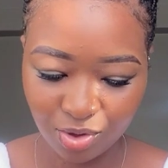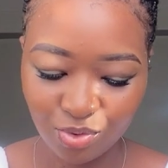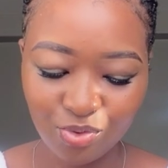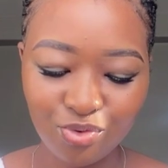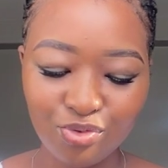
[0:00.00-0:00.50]

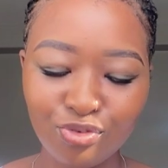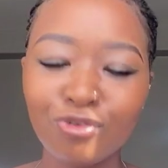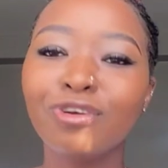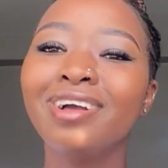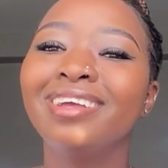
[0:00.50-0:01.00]

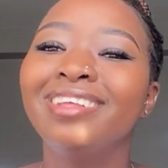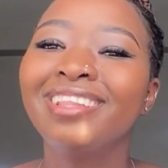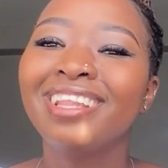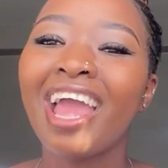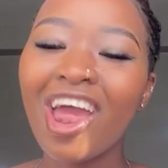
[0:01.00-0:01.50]
Ooh.
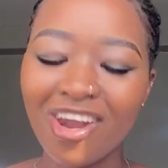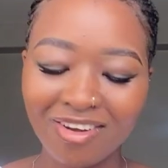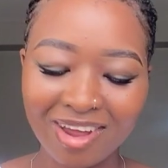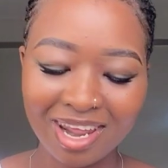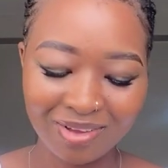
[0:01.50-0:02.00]

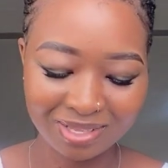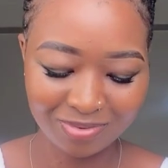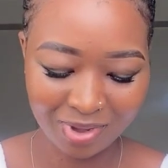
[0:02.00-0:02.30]
Right,